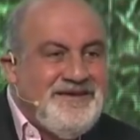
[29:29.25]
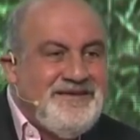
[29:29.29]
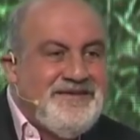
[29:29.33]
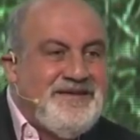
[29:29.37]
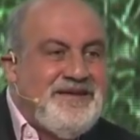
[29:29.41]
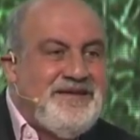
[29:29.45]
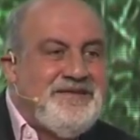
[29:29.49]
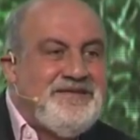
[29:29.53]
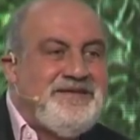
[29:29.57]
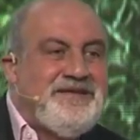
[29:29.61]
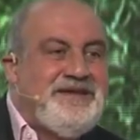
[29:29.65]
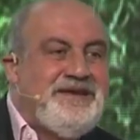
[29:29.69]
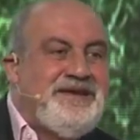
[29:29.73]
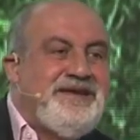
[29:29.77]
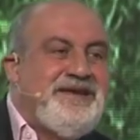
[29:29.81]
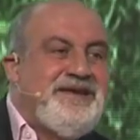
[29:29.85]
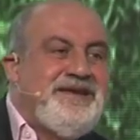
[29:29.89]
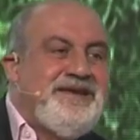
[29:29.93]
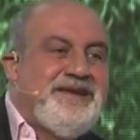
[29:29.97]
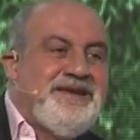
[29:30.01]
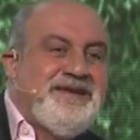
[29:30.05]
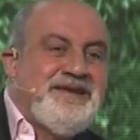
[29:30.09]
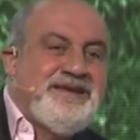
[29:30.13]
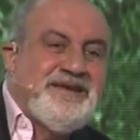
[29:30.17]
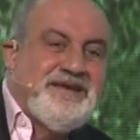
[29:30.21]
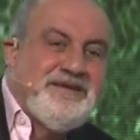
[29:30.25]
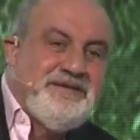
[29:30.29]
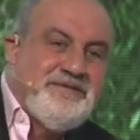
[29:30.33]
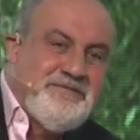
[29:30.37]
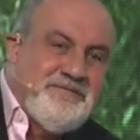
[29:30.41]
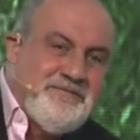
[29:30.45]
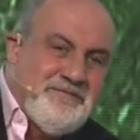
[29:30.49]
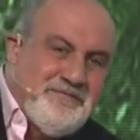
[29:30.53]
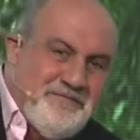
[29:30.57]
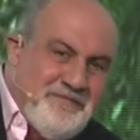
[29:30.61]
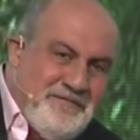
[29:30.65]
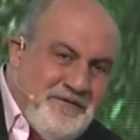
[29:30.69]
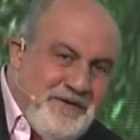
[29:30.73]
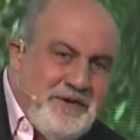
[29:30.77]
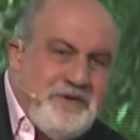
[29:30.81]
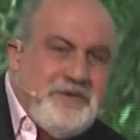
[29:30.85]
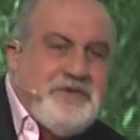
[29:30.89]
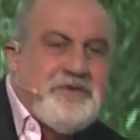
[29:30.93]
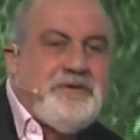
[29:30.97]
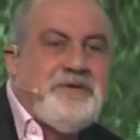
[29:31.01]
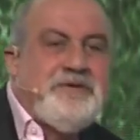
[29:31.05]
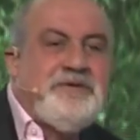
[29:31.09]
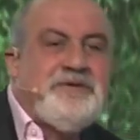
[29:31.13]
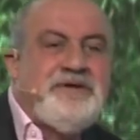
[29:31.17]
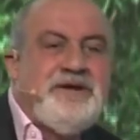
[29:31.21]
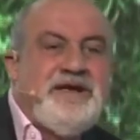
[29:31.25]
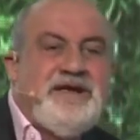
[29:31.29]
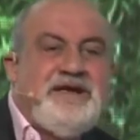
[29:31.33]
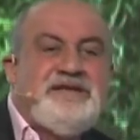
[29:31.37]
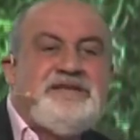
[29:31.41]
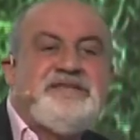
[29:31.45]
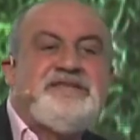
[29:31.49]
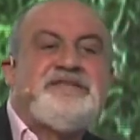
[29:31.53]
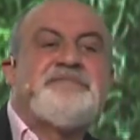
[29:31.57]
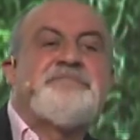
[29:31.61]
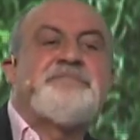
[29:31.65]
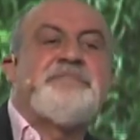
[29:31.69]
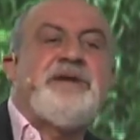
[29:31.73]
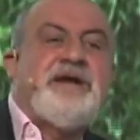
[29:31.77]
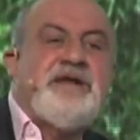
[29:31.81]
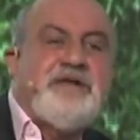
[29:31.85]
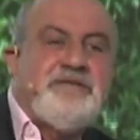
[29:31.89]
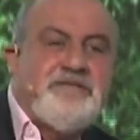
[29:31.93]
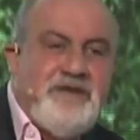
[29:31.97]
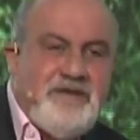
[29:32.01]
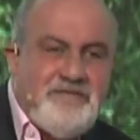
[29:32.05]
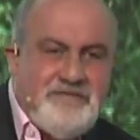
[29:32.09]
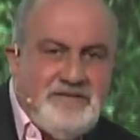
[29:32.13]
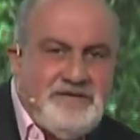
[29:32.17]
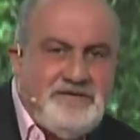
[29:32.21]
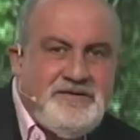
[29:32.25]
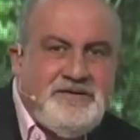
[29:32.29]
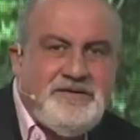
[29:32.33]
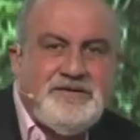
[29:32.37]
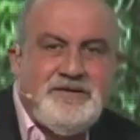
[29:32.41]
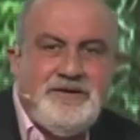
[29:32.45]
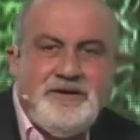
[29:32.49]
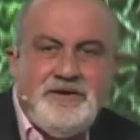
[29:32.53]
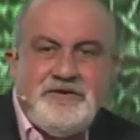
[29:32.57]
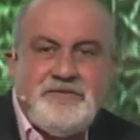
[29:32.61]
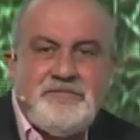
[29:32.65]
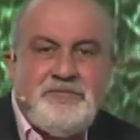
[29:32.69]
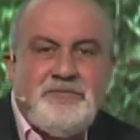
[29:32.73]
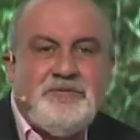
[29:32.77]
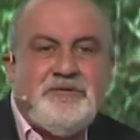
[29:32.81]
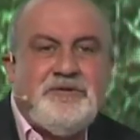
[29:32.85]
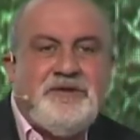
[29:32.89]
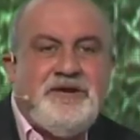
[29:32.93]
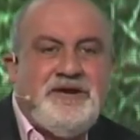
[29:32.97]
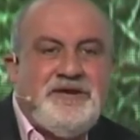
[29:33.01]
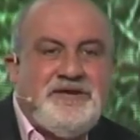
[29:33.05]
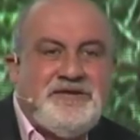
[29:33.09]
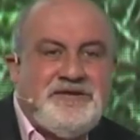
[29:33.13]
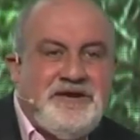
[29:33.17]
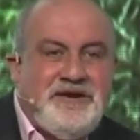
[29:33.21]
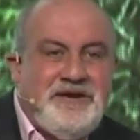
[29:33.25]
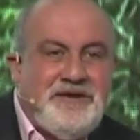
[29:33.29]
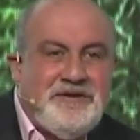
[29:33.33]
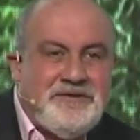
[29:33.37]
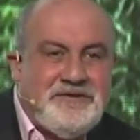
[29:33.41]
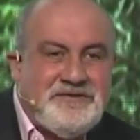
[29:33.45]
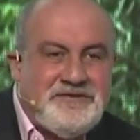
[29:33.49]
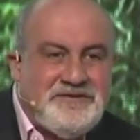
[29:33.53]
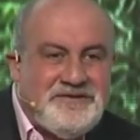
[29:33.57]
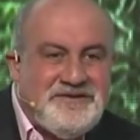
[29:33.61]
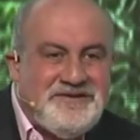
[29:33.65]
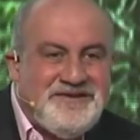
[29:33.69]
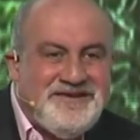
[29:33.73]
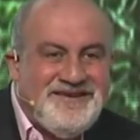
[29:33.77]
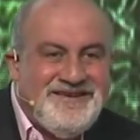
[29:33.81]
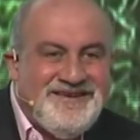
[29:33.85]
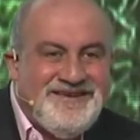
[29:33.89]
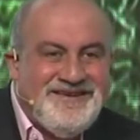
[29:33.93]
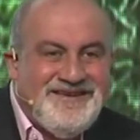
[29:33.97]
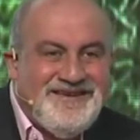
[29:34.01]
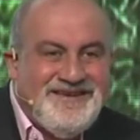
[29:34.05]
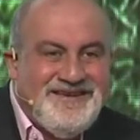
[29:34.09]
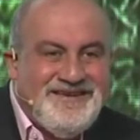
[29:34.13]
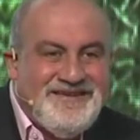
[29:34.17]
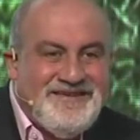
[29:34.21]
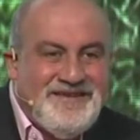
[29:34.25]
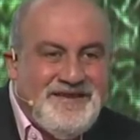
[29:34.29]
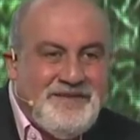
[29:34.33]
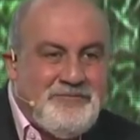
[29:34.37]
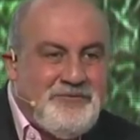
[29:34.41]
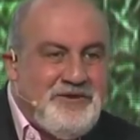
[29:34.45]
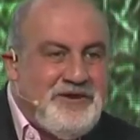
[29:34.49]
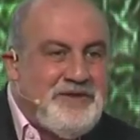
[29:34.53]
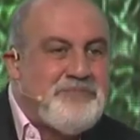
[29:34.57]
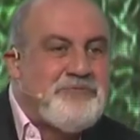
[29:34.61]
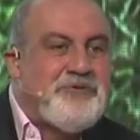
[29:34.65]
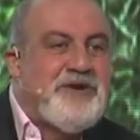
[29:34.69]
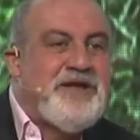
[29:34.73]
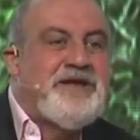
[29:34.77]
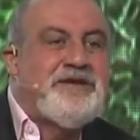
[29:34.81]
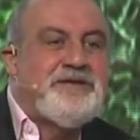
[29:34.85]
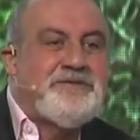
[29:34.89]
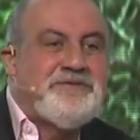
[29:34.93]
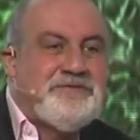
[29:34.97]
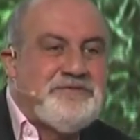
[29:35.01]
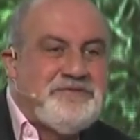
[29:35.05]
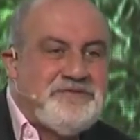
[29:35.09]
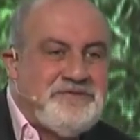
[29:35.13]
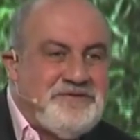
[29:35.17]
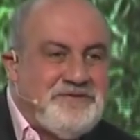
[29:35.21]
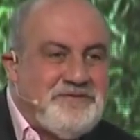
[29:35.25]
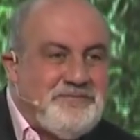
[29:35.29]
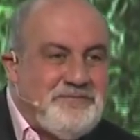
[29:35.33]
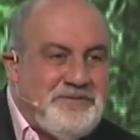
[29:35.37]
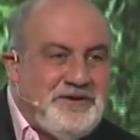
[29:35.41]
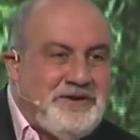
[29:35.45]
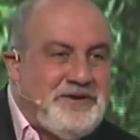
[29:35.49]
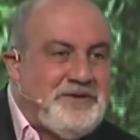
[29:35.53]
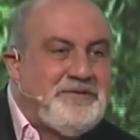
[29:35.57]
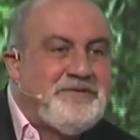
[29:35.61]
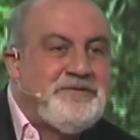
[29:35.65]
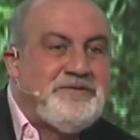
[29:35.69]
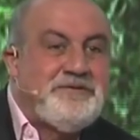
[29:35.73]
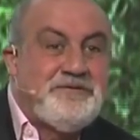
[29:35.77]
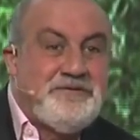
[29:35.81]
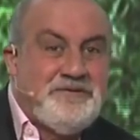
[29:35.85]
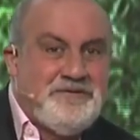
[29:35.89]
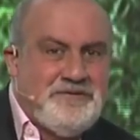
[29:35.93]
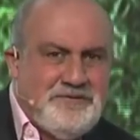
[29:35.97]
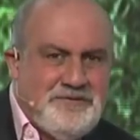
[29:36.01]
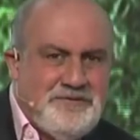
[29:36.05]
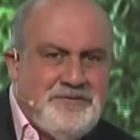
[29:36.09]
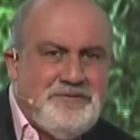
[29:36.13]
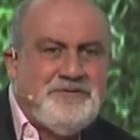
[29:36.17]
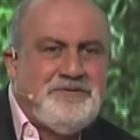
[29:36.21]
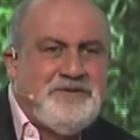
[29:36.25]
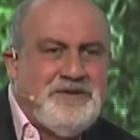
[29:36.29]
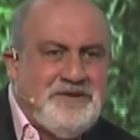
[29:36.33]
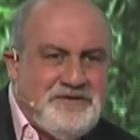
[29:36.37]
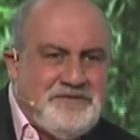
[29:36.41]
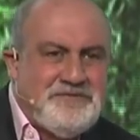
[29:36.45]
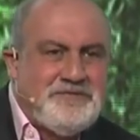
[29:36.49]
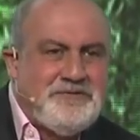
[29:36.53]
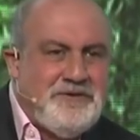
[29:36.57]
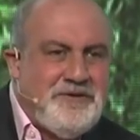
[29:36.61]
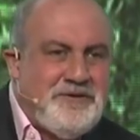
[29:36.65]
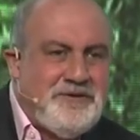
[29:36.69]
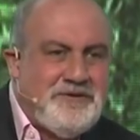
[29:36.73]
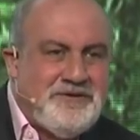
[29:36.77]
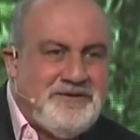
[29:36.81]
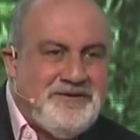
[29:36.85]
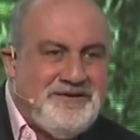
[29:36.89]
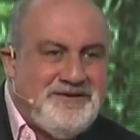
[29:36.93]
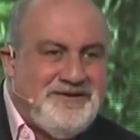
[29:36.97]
that they can function in spite of having these large burning tails that bring predators because they're good and strong.